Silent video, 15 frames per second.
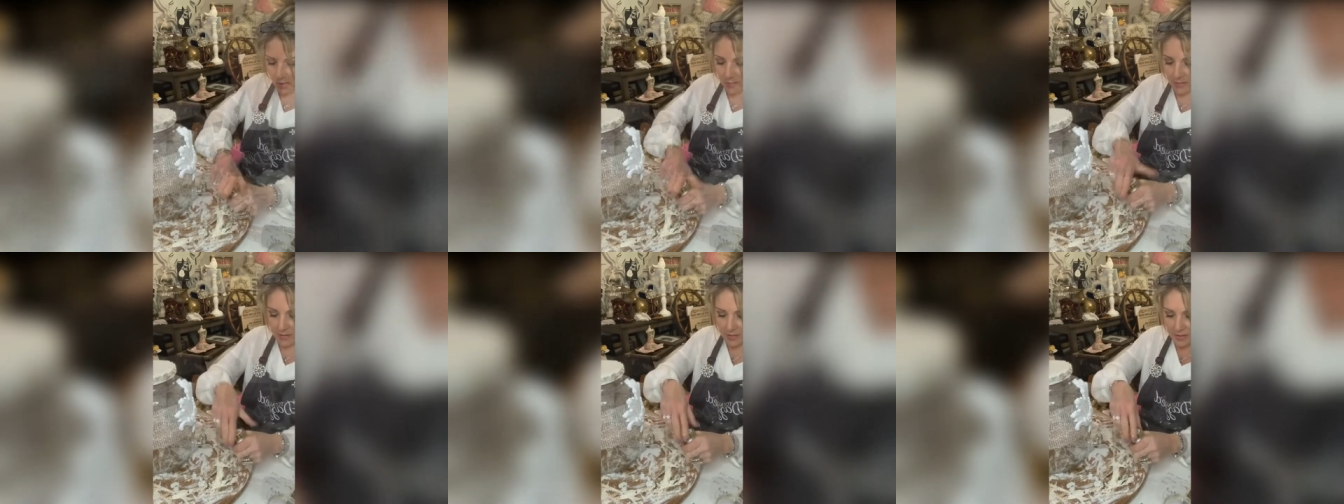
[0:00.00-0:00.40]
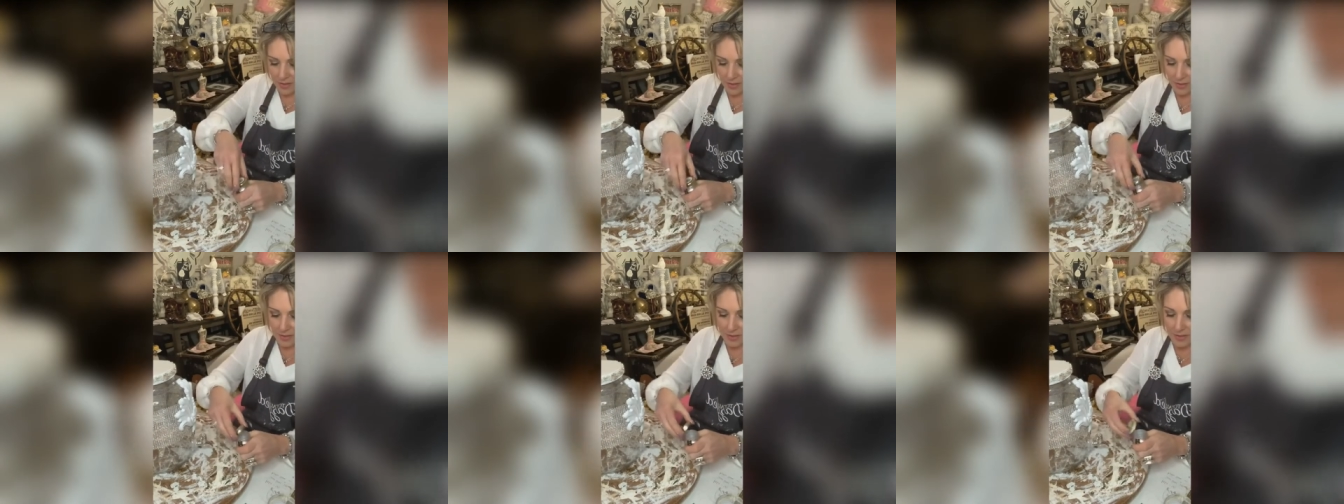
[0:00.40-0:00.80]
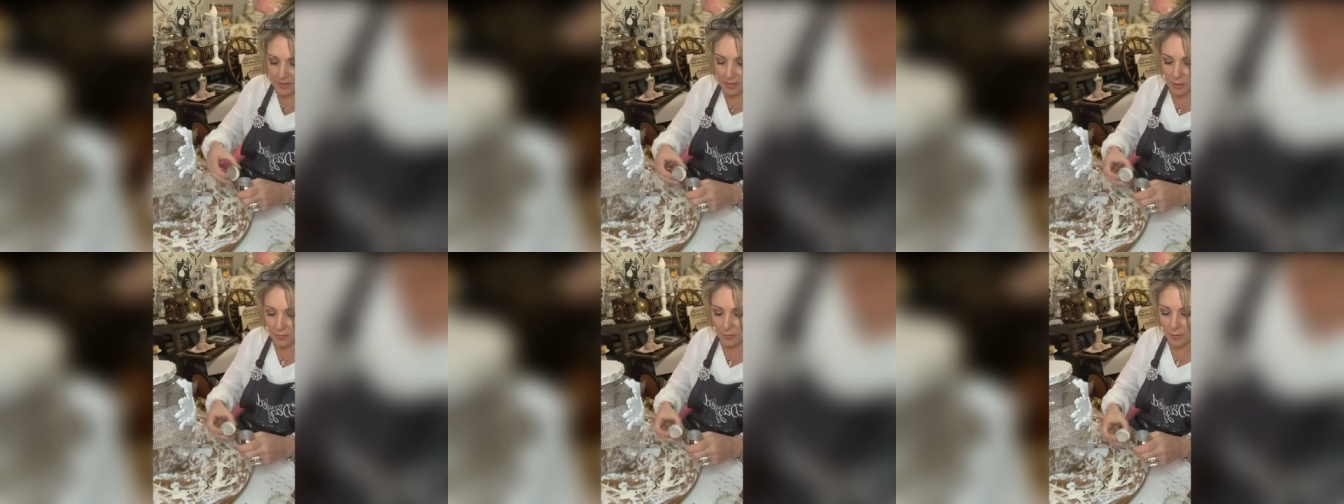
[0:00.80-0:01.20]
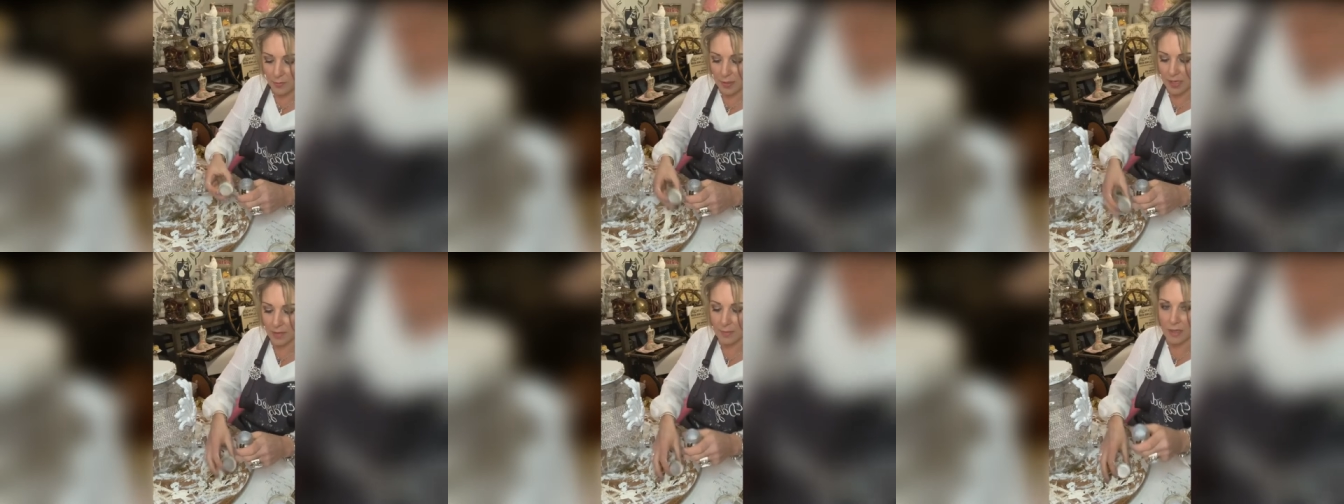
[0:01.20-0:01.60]
grab this. This is a silver
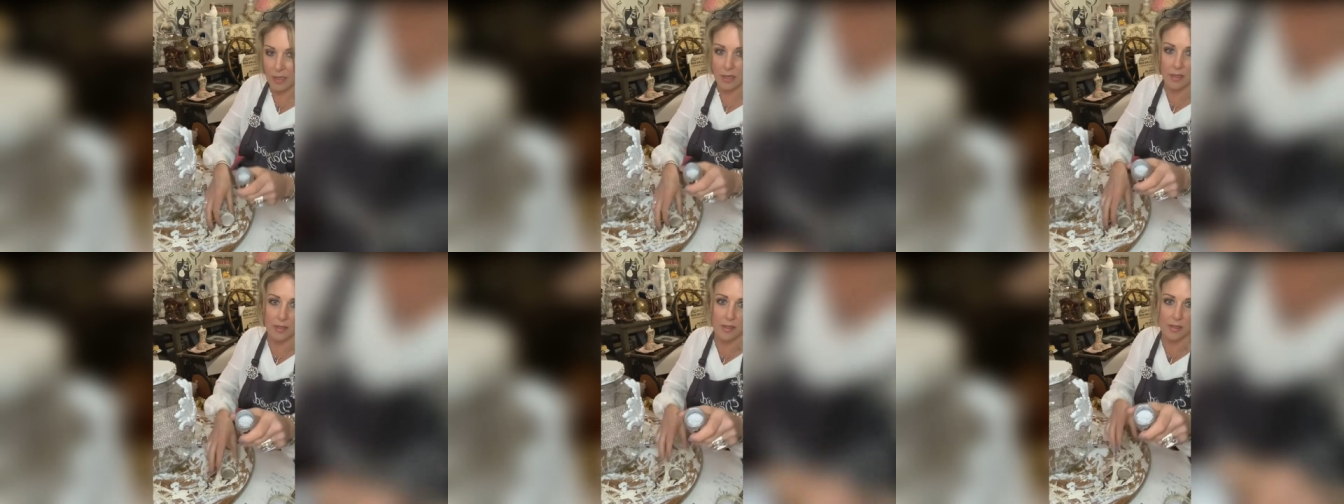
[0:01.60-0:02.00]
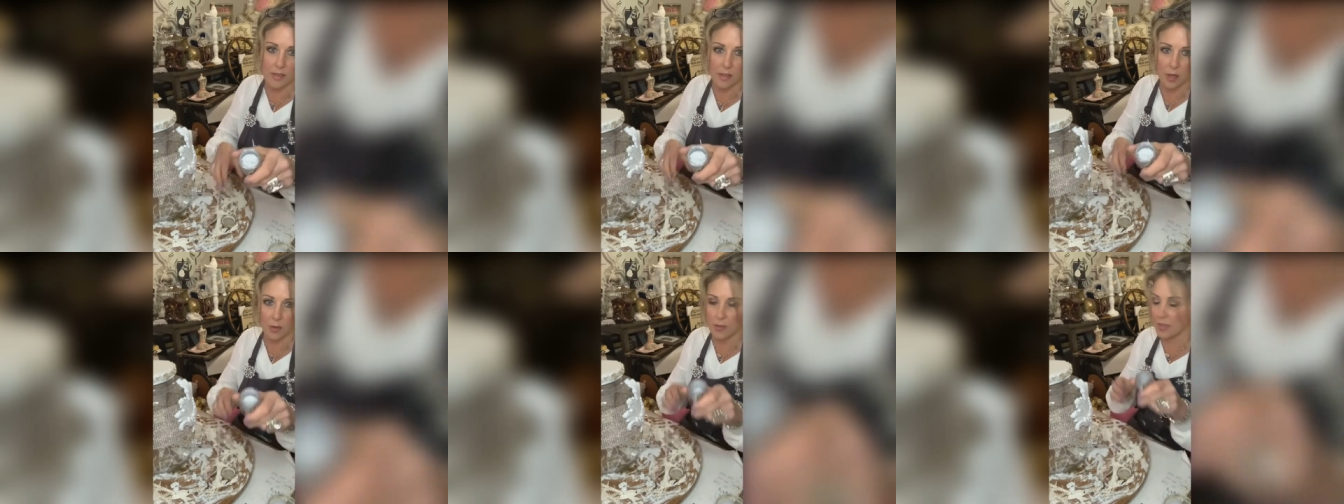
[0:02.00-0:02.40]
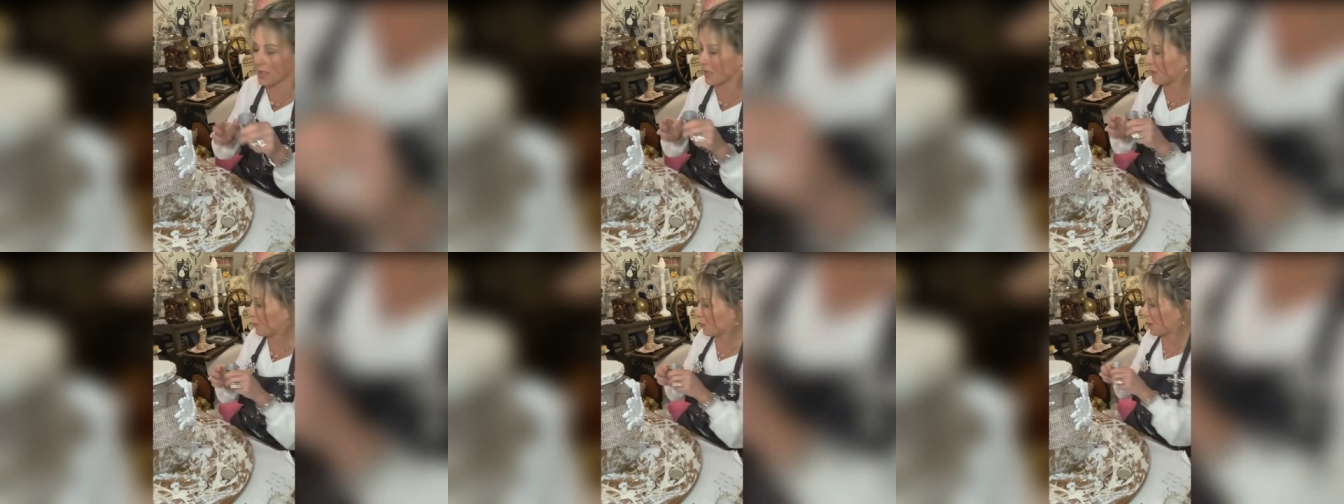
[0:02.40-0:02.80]
pigment. so stinking